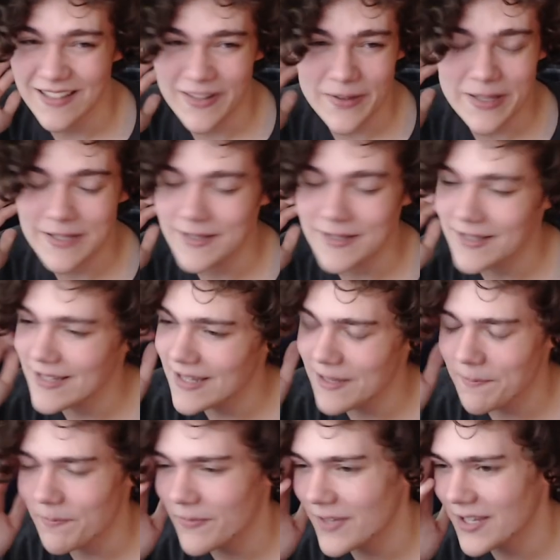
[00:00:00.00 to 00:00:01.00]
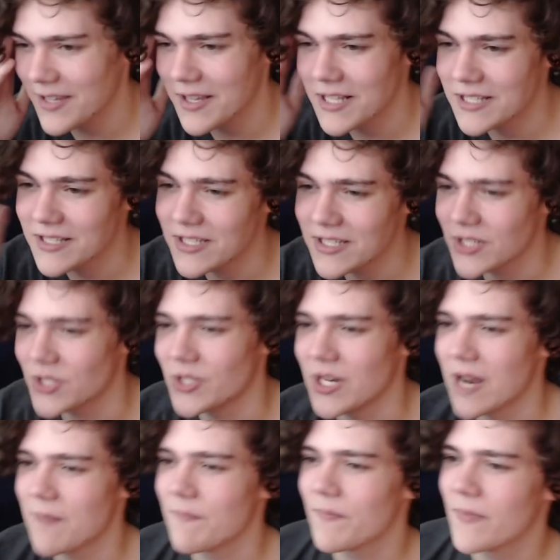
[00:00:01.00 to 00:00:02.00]
it's, it's such a
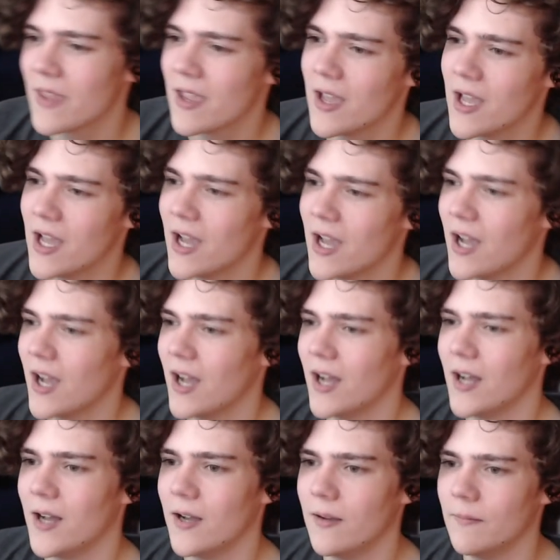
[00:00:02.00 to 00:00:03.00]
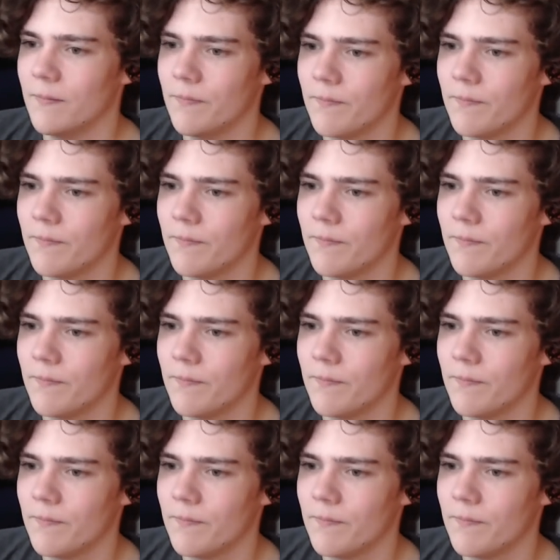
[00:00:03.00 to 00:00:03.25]
shame. Um,